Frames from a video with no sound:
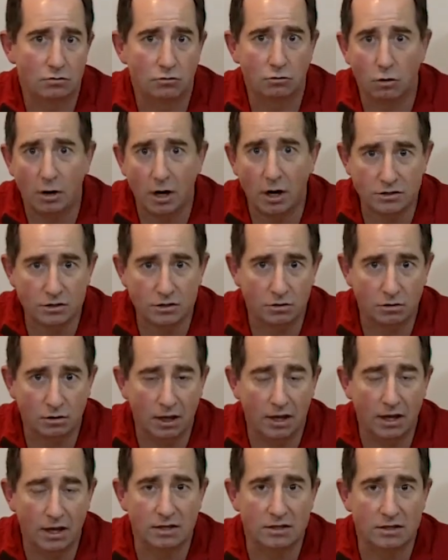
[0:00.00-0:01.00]
cross their
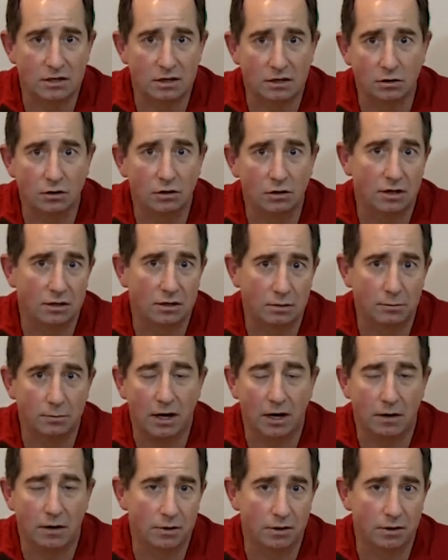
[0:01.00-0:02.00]
legs and look at the
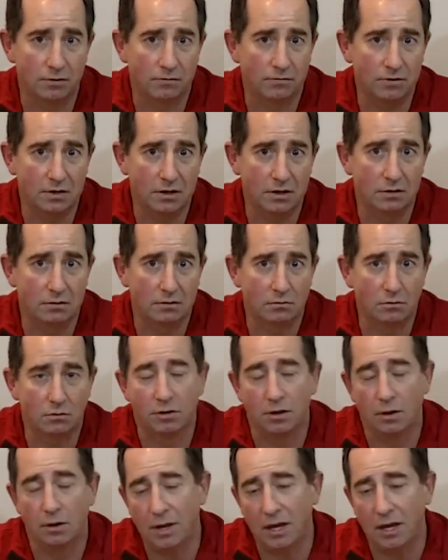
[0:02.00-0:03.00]
bottom of their feet.
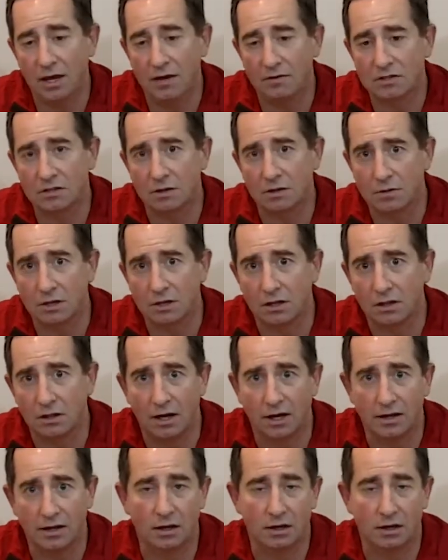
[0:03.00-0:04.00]
Or they may have something
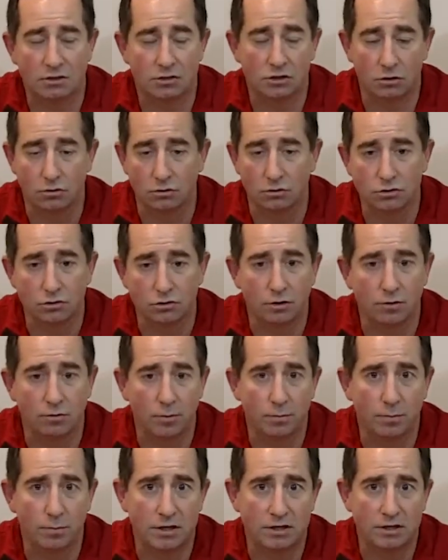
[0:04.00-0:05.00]
like a total joint
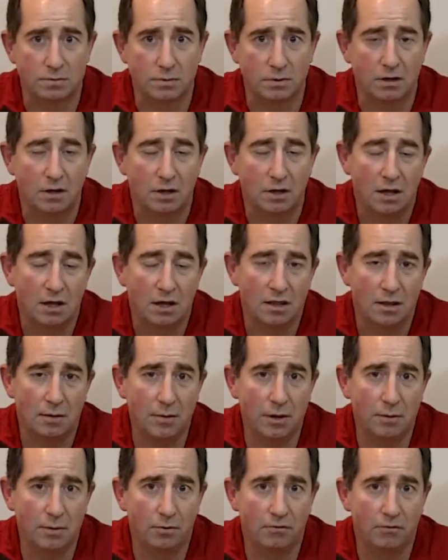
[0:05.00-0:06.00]
replacement that
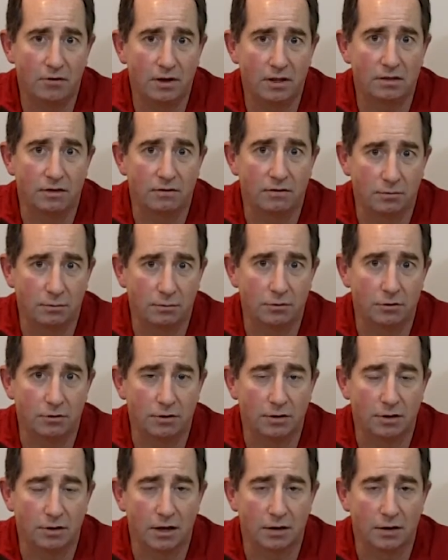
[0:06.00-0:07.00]
may prevent them from
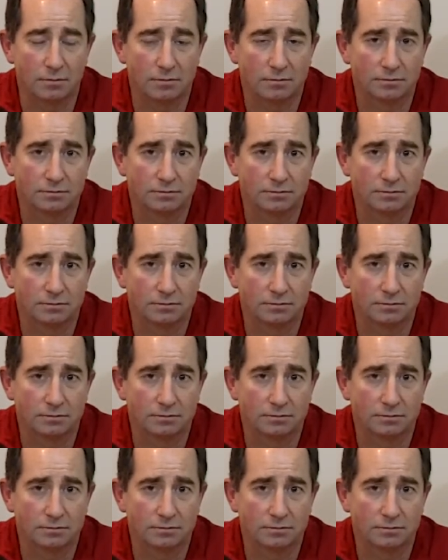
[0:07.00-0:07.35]
doing that.